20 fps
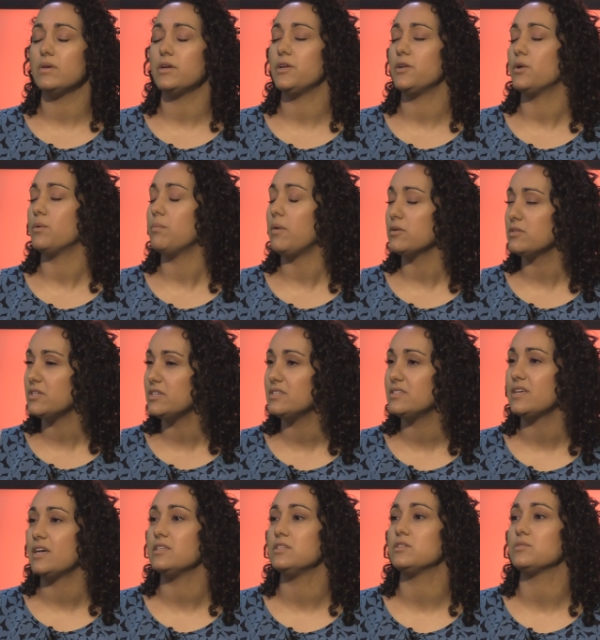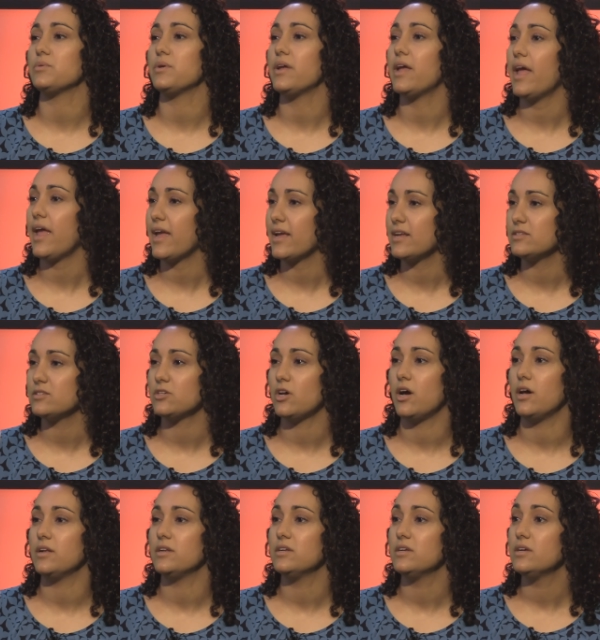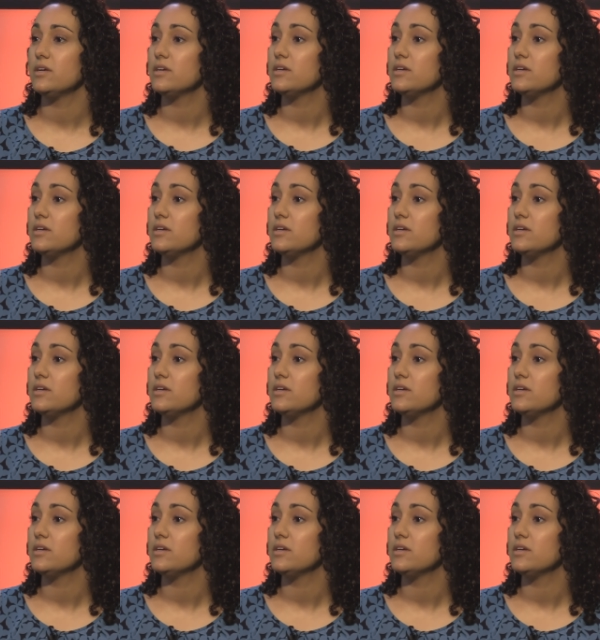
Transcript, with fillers: you know, multisensory, hands-on